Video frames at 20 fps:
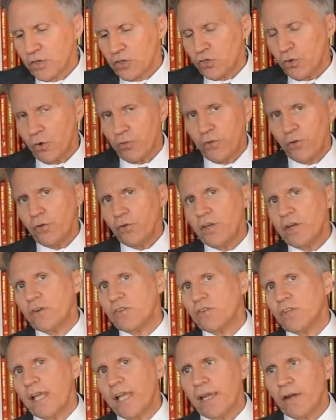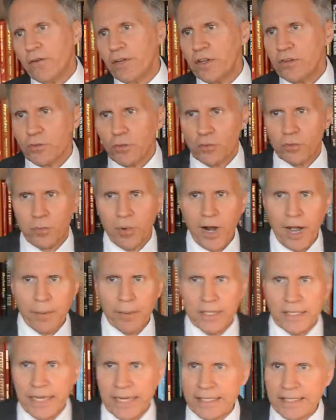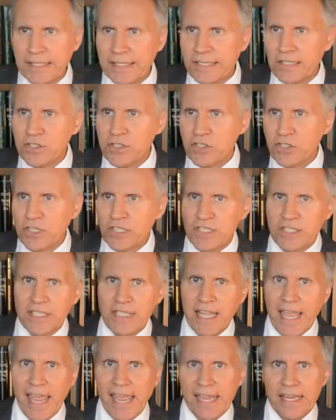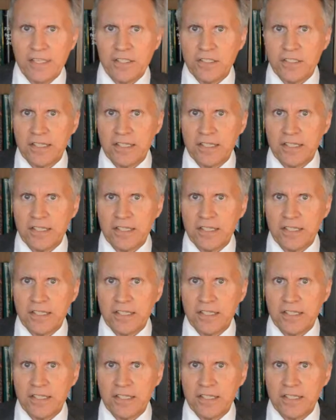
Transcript: So a few years later, this was probably 1968,